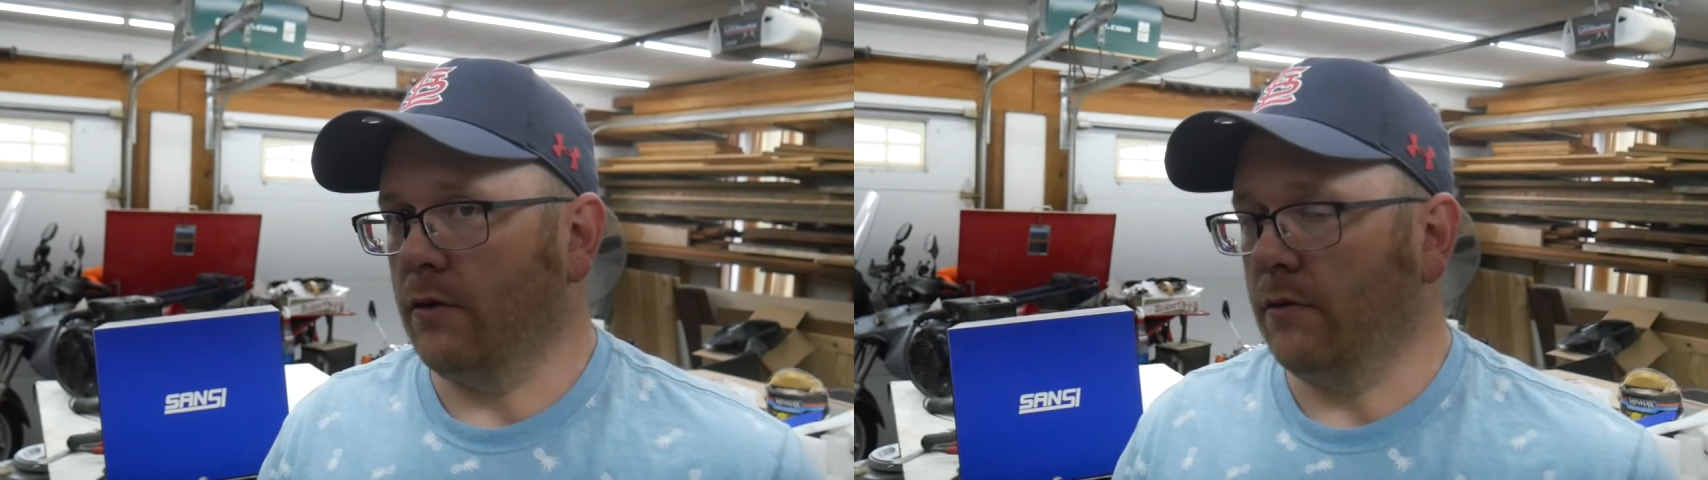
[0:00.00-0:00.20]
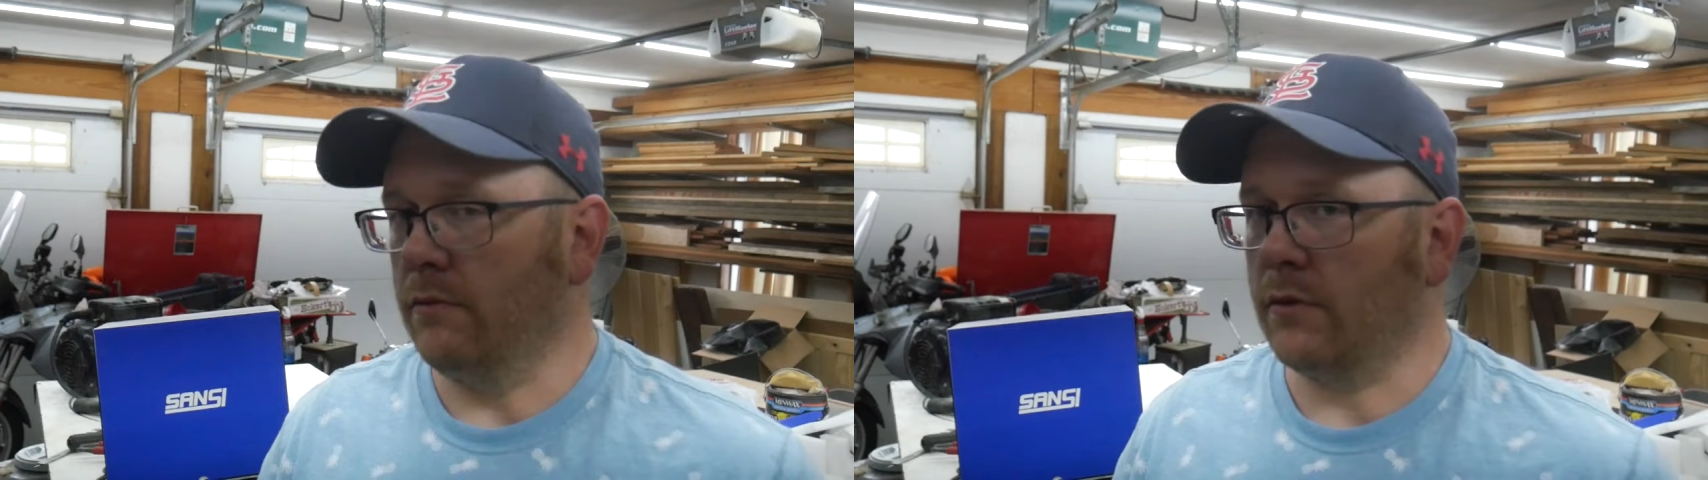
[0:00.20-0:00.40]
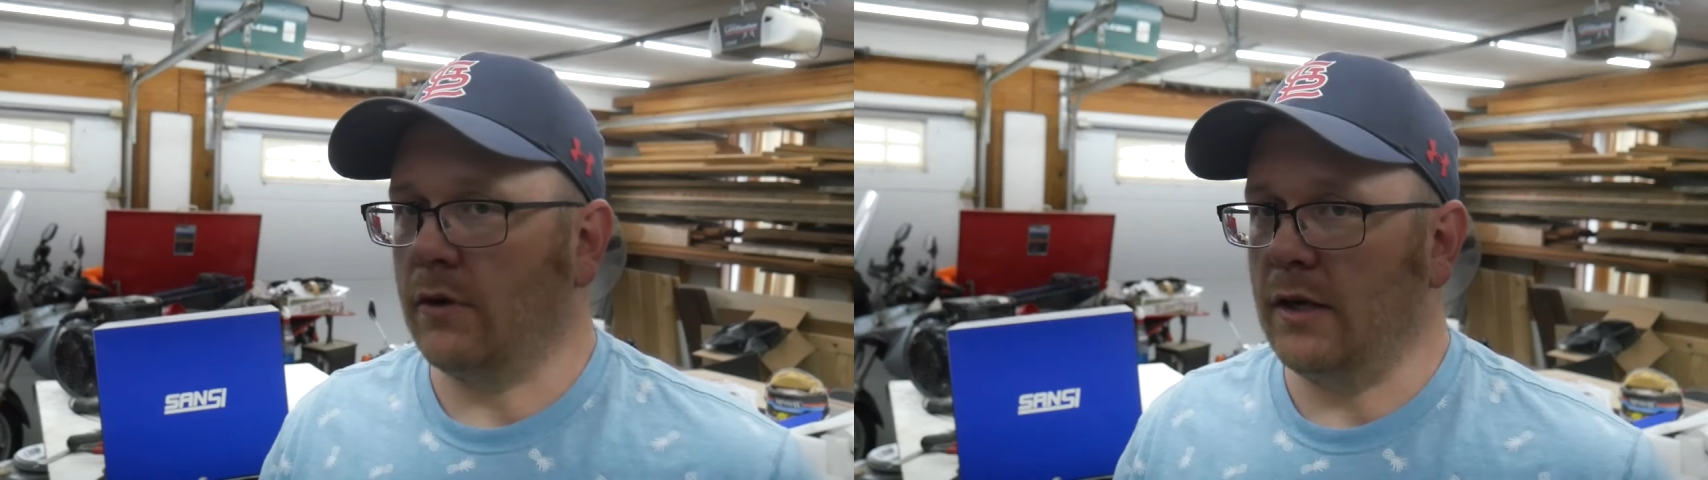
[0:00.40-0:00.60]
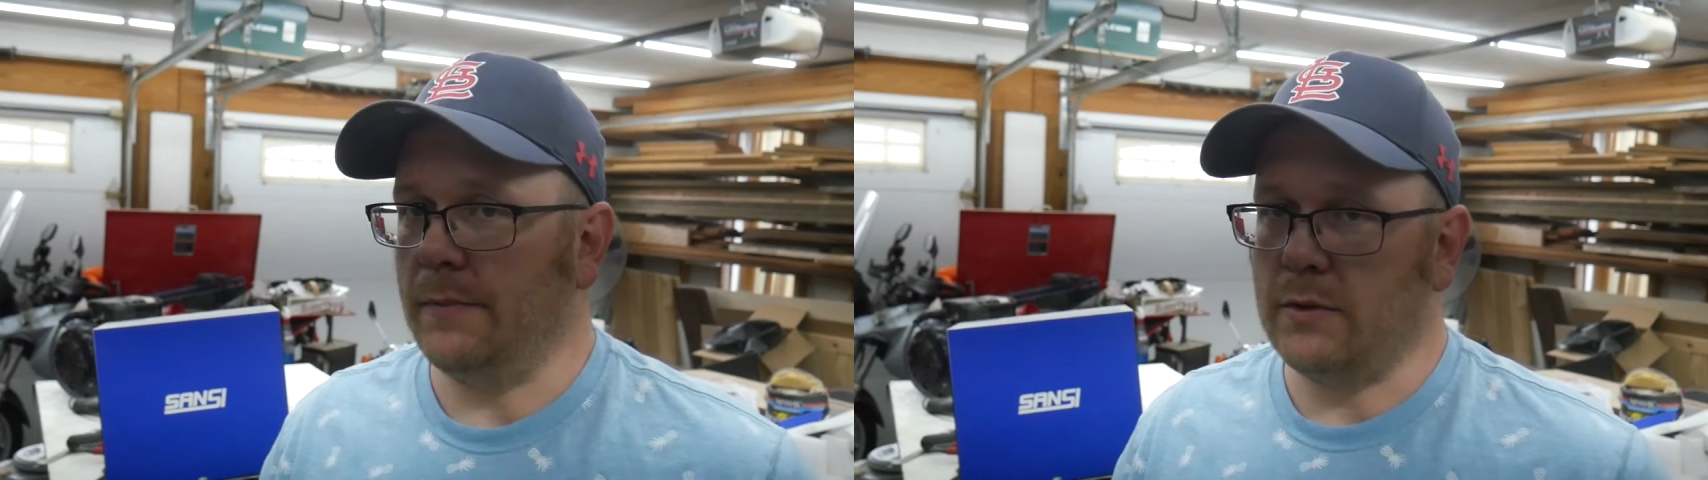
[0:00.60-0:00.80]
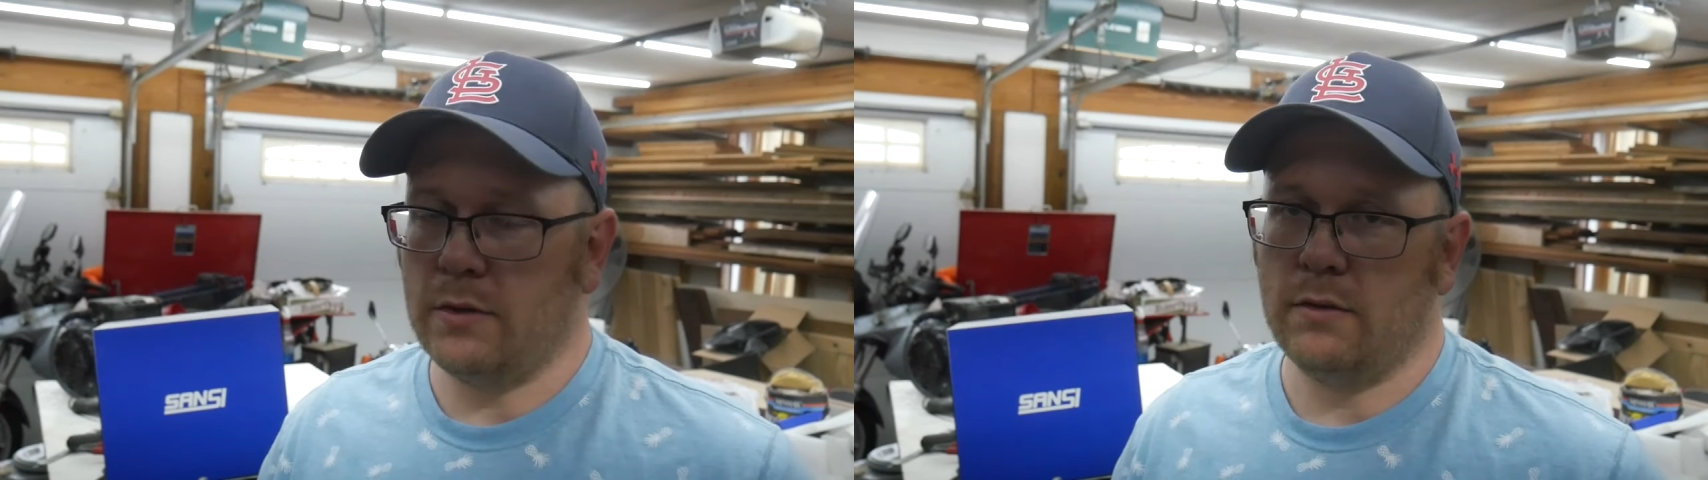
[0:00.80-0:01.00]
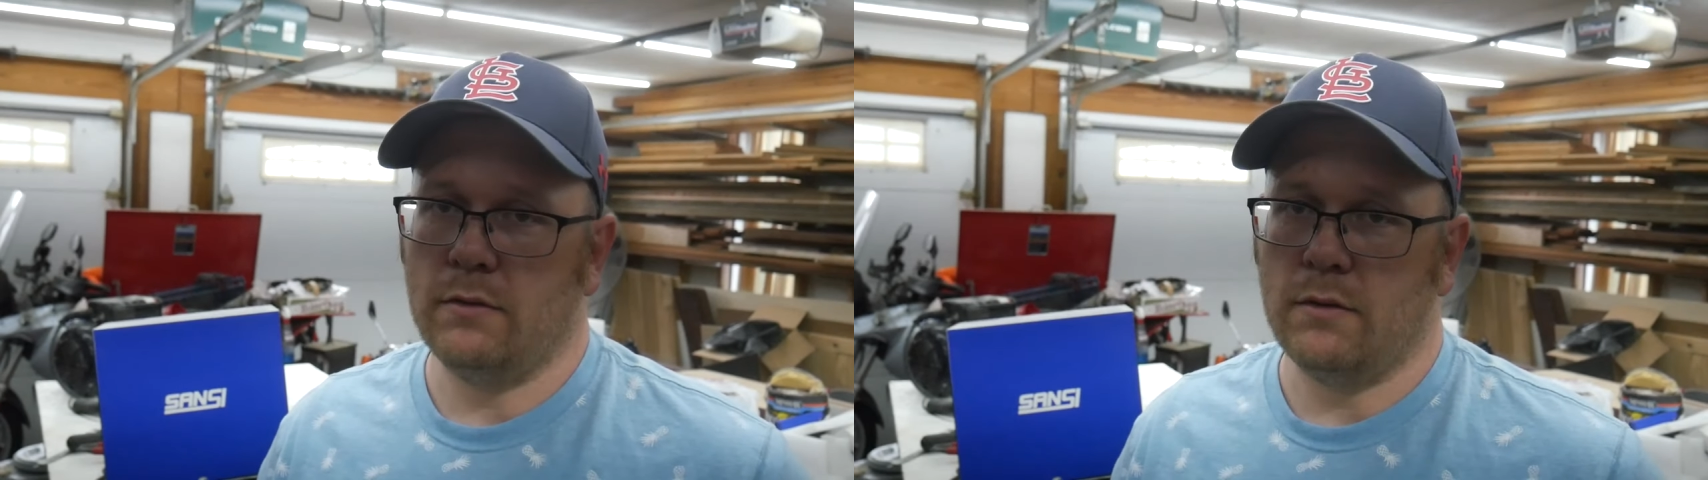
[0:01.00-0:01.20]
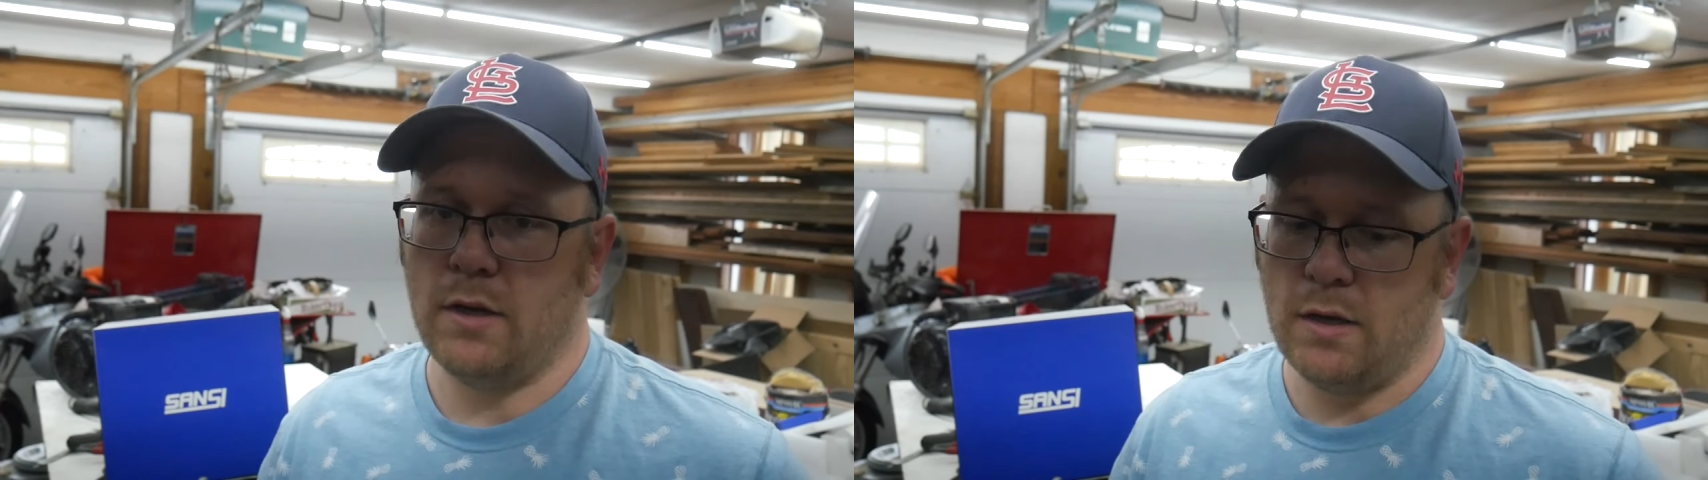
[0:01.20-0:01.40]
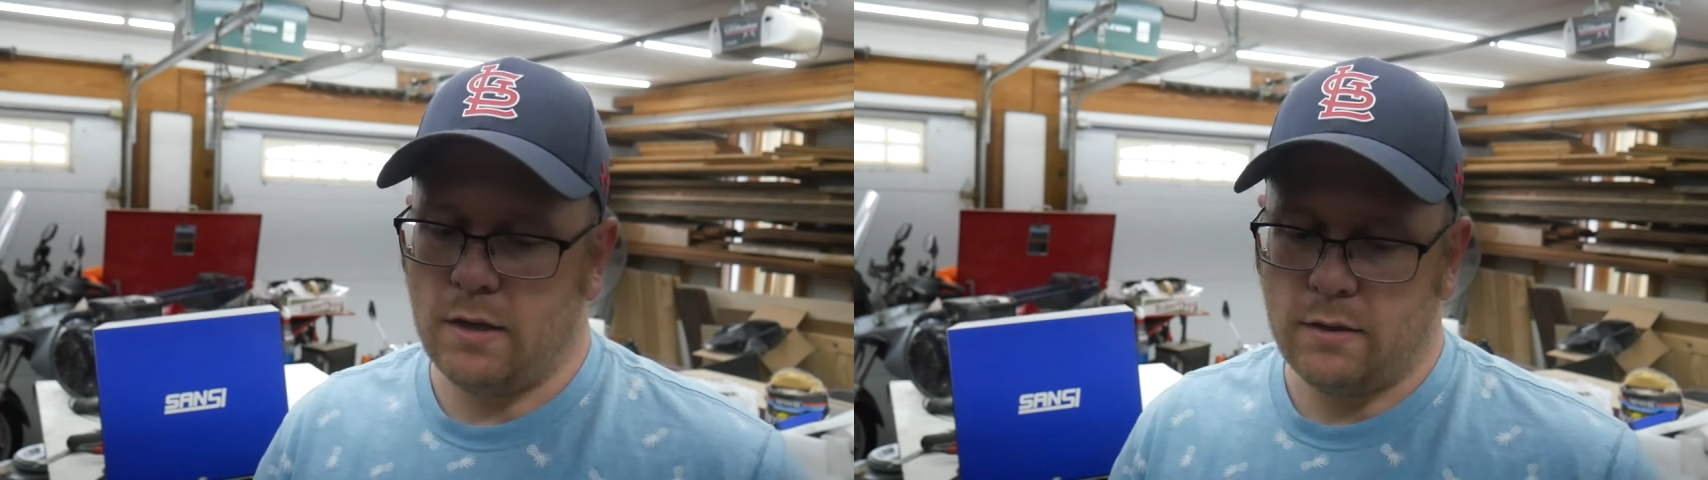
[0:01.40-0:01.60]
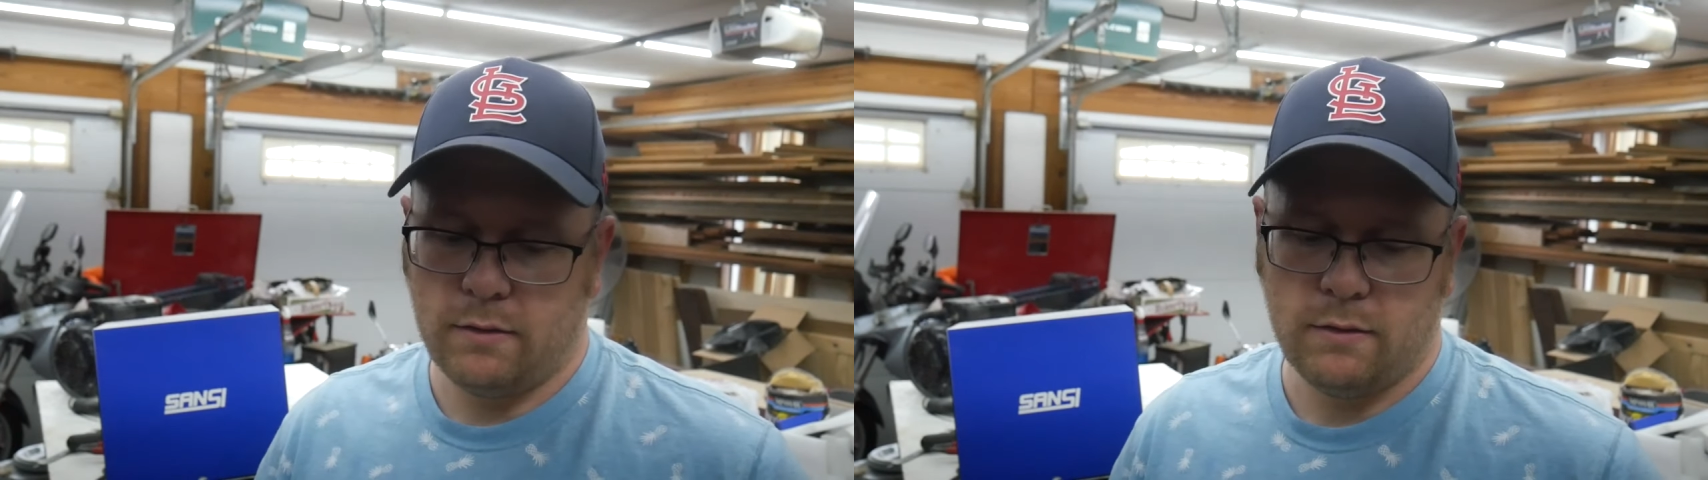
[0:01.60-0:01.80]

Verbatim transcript: own clips uh,